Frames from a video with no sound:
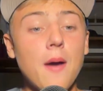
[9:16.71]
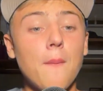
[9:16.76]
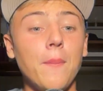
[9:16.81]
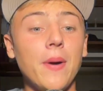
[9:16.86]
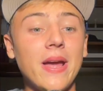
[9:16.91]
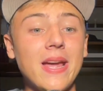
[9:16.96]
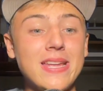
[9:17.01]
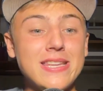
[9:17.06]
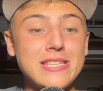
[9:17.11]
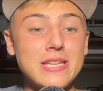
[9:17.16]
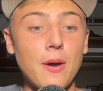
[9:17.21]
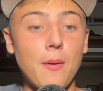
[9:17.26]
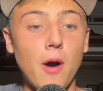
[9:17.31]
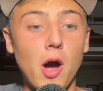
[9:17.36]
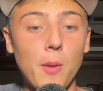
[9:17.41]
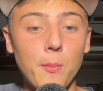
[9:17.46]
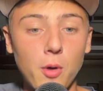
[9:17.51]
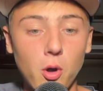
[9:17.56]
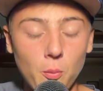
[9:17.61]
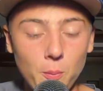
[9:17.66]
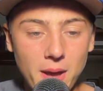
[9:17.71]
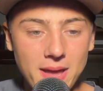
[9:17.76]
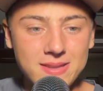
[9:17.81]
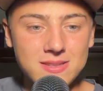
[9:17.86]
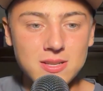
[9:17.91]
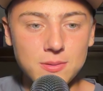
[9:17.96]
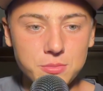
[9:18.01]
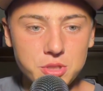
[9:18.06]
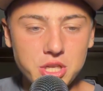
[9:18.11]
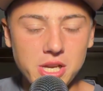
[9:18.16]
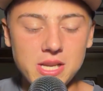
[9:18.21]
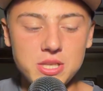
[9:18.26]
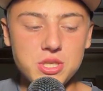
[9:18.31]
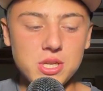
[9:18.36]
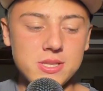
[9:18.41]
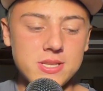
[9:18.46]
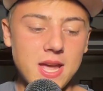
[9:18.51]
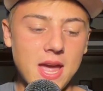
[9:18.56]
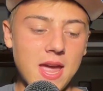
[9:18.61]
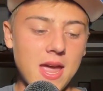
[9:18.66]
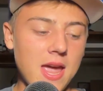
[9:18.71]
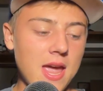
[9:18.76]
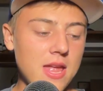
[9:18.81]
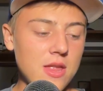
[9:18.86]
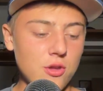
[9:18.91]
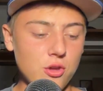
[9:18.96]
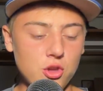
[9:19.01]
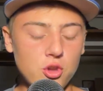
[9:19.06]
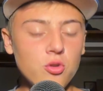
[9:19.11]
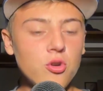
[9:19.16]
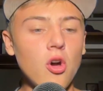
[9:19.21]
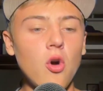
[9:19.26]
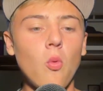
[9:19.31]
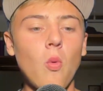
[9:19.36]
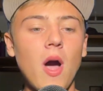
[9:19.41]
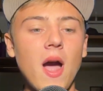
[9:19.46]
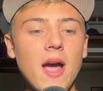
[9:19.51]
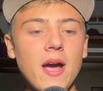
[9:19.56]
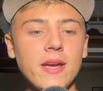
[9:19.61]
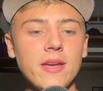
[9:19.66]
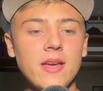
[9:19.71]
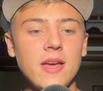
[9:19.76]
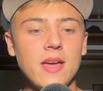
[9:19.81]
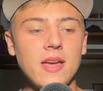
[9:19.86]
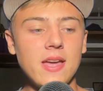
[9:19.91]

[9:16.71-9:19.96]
But it's a momentum-changing day. And you know why?